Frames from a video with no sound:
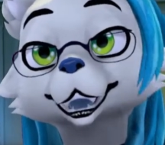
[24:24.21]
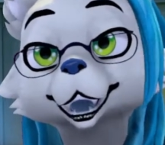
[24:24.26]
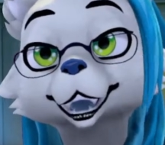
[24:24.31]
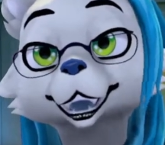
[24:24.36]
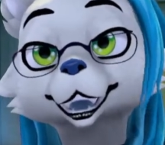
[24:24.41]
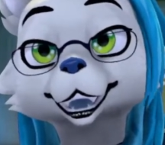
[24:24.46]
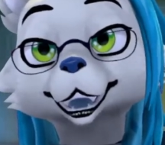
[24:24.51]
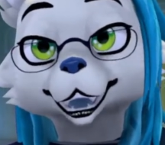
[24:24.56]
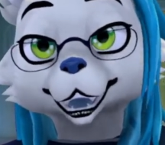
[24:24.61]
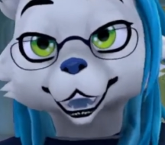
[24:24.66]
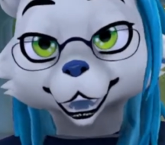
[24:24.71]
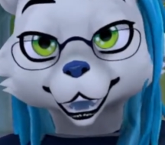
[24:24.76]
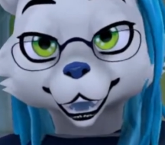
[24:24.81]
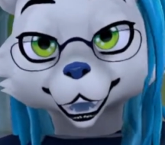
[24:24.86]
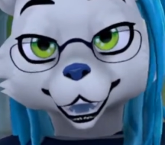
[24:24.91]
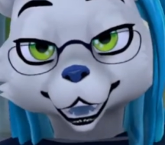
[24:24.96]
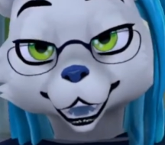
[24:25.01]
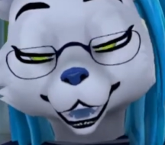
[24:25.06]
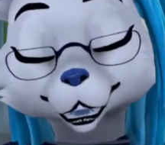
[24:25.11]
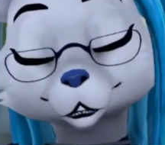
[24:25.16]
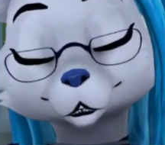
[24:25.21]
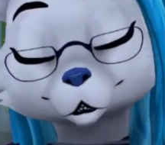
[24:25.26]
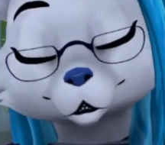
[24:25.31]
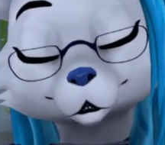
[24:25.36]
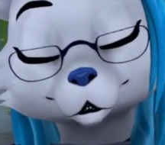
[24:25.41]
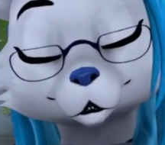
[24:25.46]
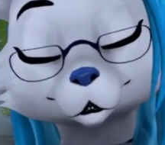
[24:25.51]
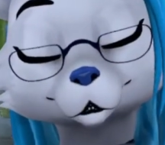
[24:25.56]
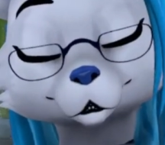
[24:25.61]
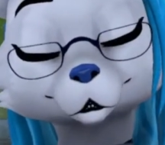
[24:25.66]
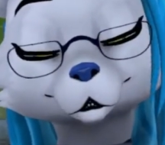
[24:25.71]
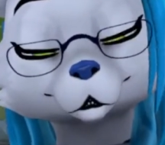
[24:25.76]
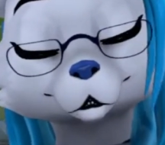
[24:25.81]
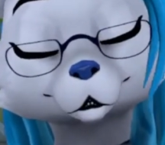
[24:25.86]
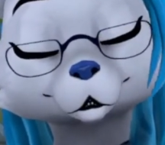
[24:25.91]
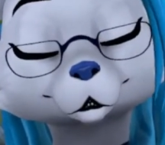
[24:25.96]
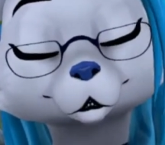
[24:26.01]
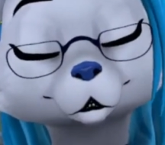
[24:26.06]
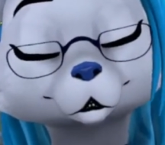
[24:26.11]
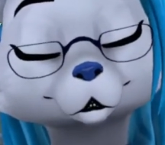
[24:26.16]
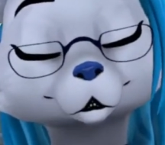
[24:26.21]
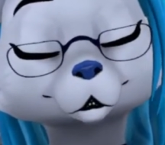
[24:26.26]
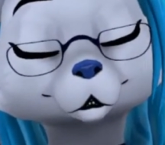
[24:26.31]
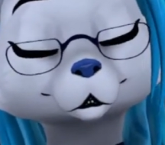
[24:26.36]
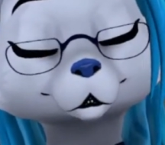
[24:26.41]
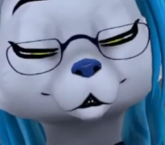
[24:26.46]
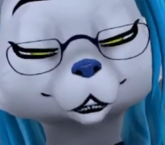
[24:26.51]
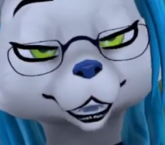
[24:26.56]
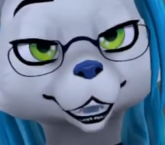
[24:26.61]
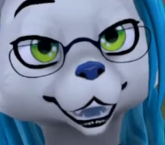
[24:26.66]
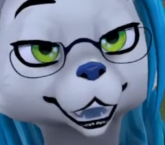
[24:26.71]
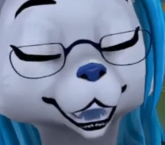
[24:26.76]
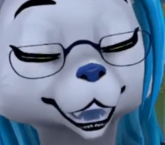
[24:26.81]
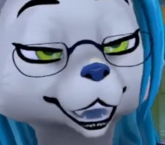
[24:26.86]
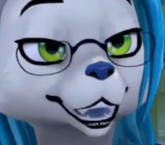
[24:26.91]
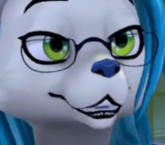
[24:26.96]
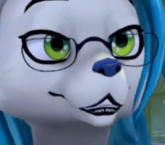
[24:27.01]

to be pretty